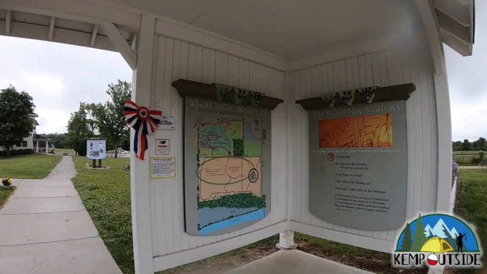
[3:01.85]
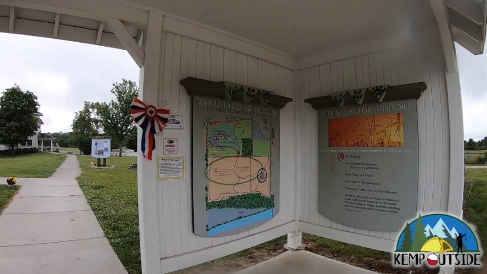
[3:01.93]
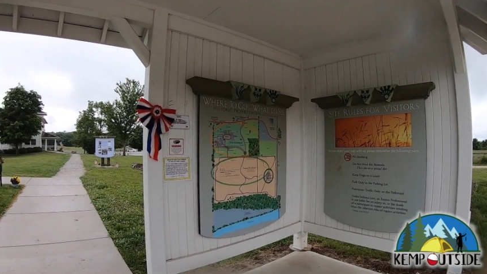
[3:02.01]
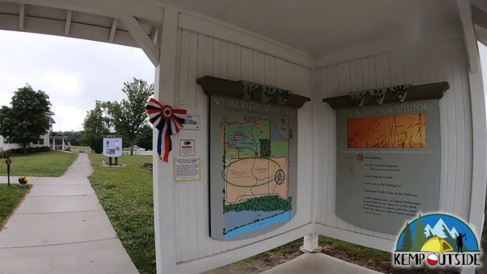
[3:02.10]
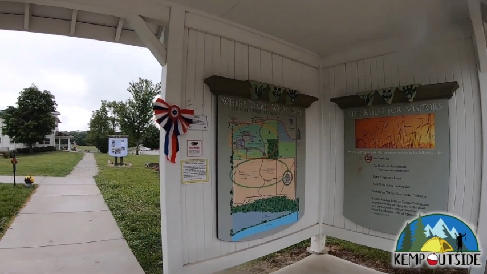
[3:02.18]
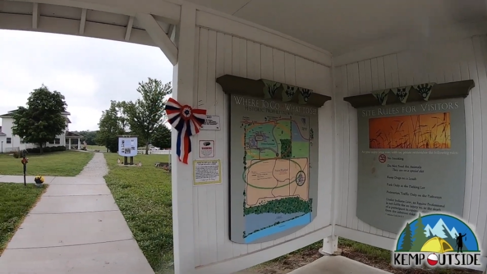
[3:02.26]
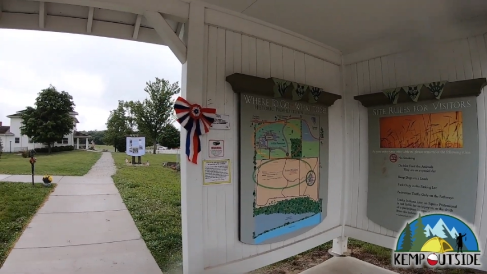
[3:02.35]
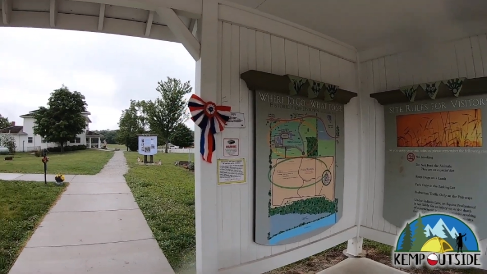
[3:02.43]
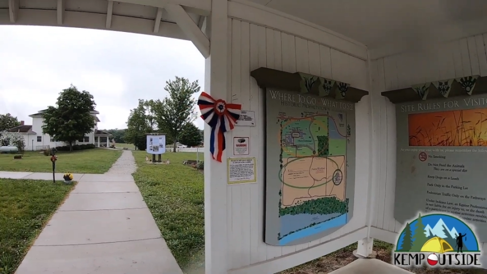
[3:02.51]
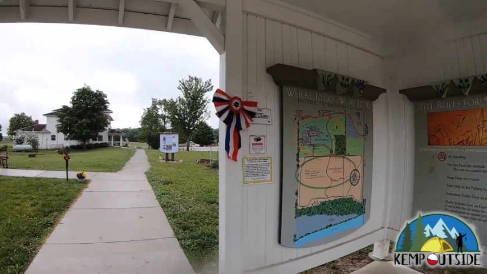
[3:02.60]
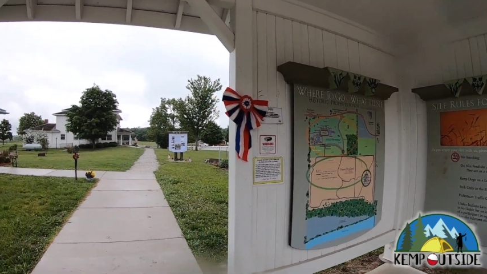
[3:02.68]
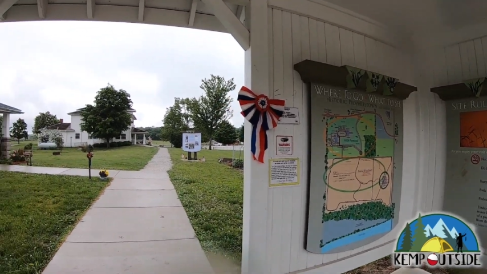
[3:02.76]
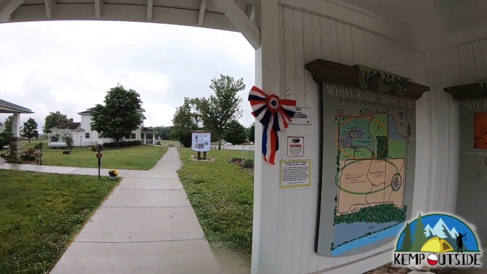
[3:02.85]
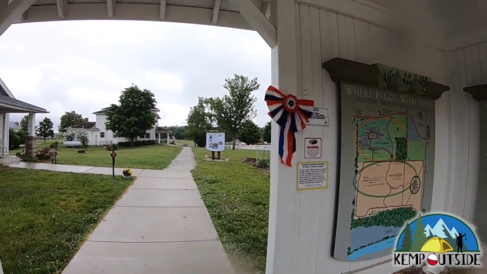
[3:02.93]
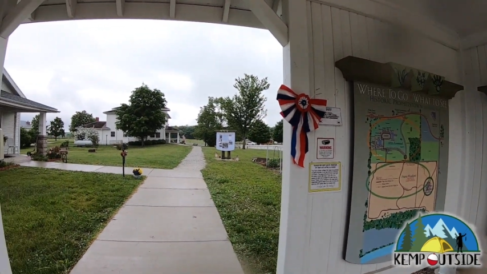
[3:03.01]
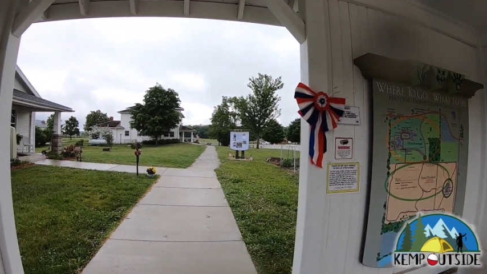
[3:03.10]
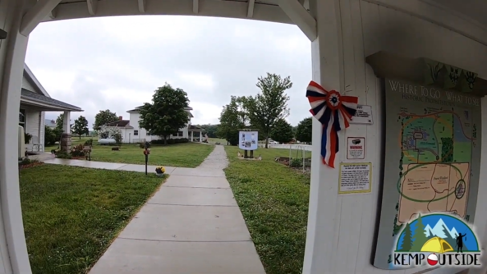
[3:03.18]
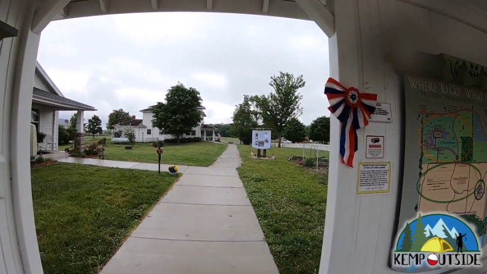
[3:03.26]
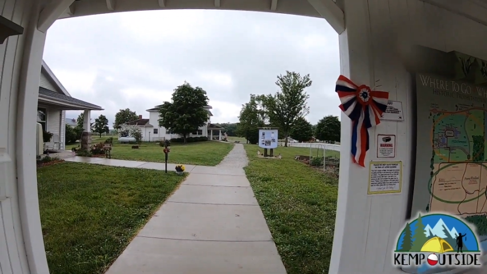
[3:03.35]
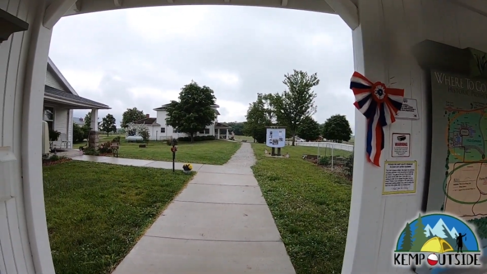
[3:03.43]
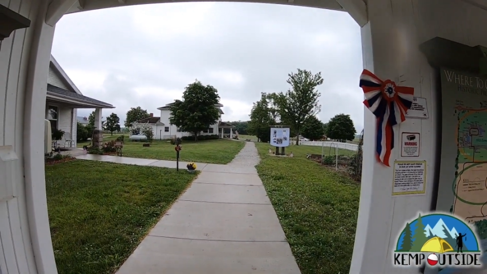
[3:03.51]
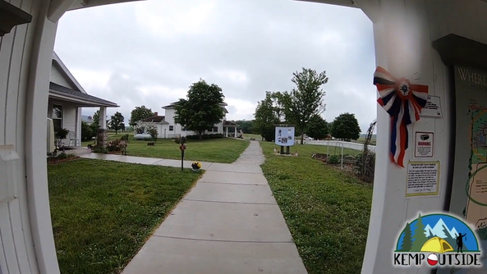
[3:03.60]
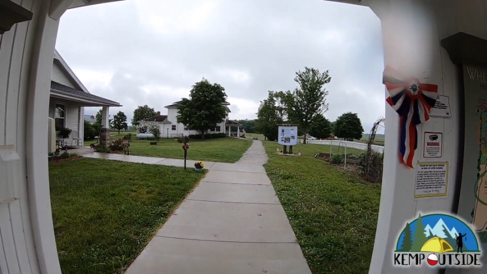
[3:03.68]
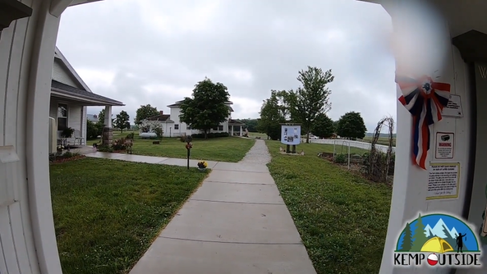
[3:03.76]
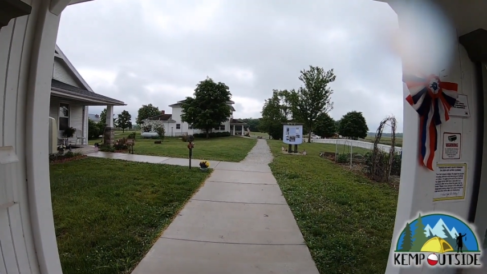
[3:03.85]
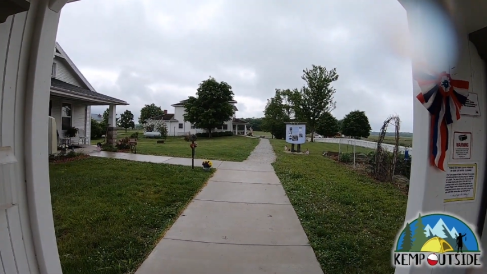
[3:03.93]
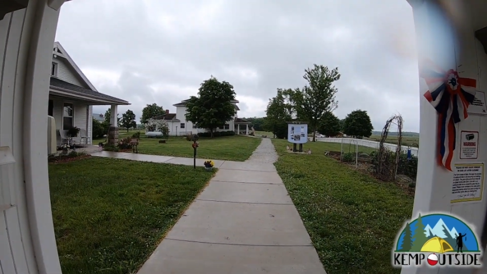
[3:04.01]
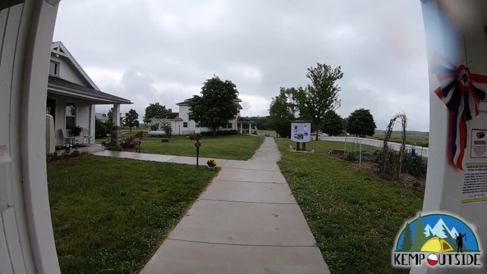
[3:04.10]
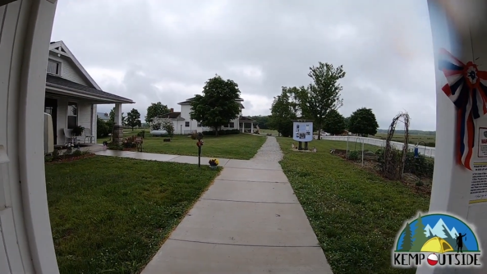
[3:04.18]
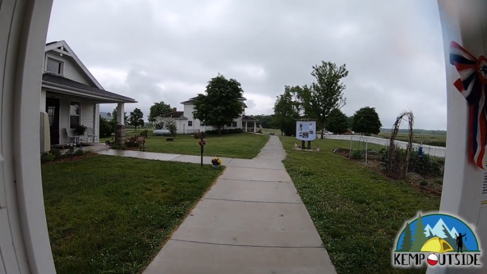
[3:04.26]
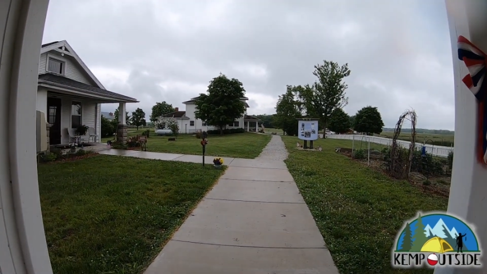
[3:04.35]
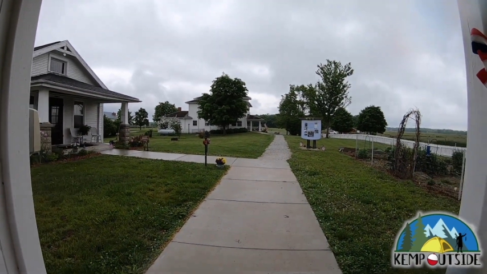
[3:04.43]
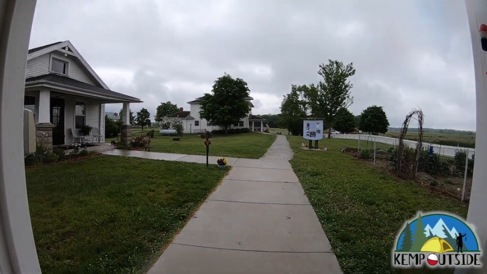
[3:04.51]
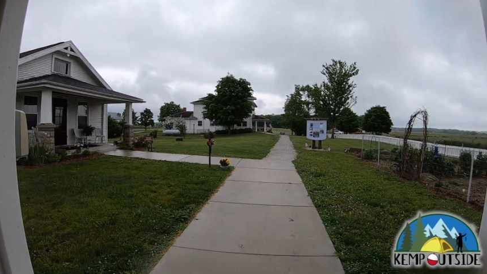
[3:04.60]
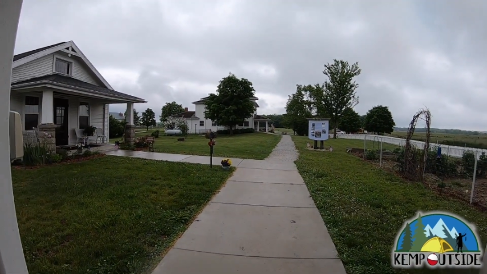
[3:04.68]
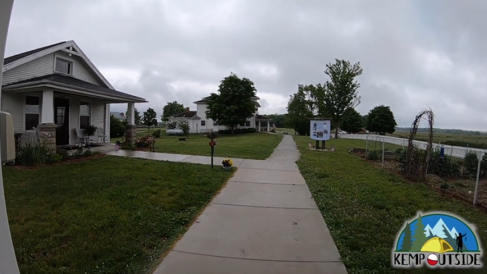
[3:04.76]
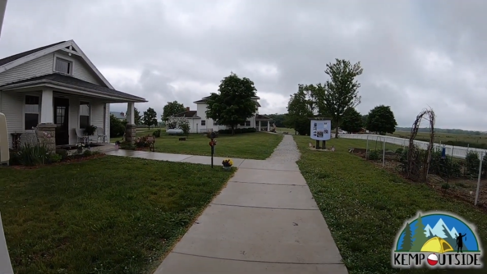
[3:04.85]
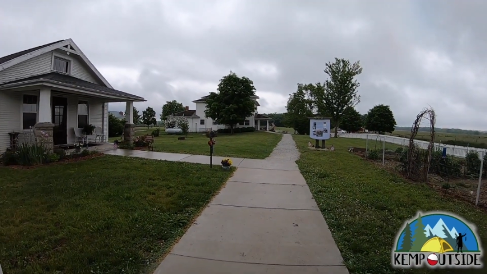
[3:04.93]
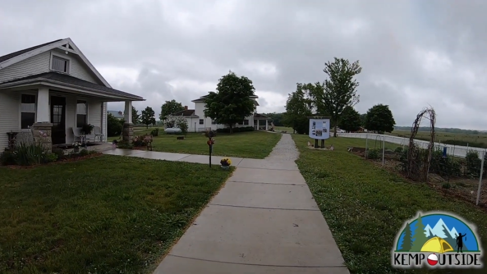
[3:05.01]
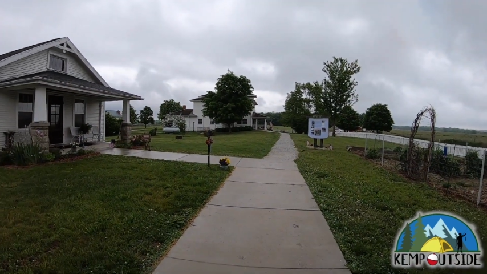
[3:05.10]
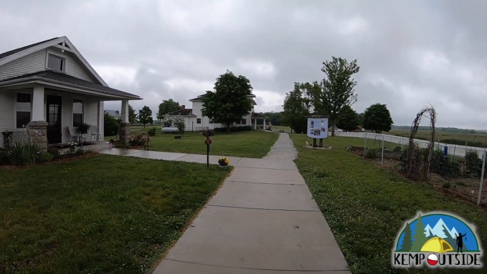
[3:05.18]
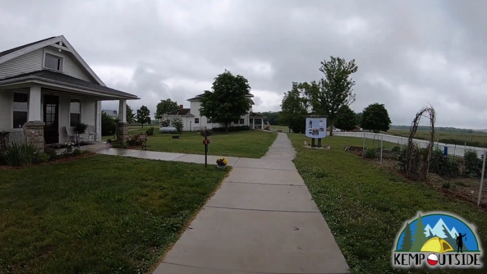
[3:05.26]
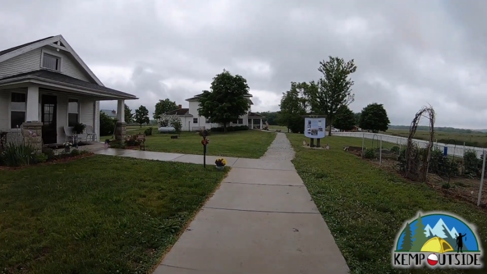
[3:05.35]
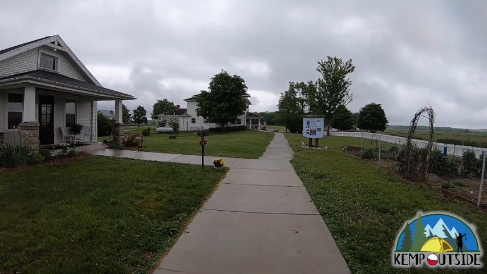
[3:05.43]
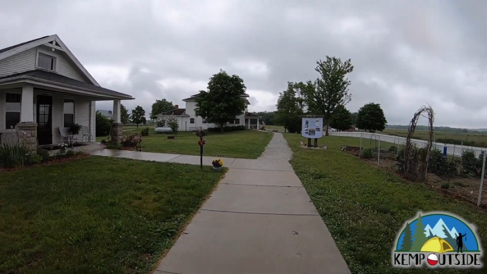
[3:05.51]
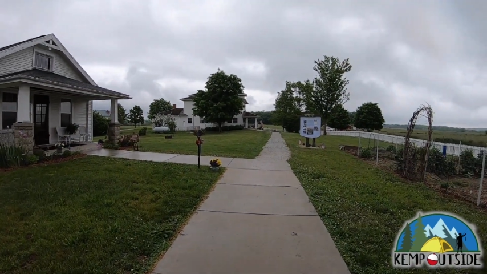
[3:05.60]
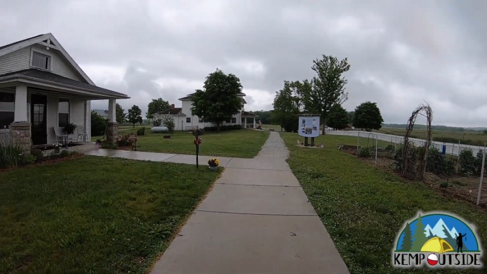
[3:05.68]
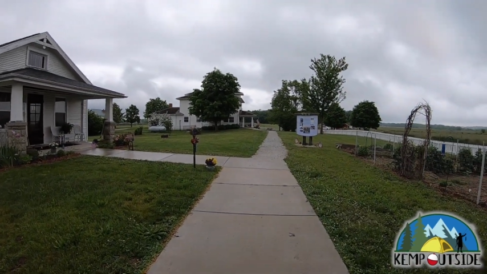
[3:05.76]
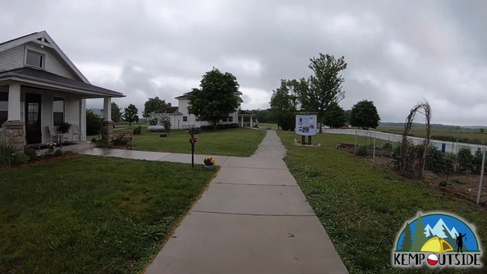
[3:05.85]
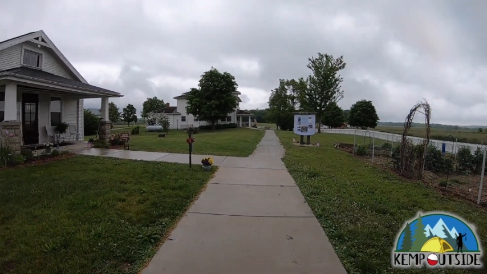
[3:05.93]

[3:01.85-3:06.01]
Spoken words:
No face is visible, so there are no lips to read.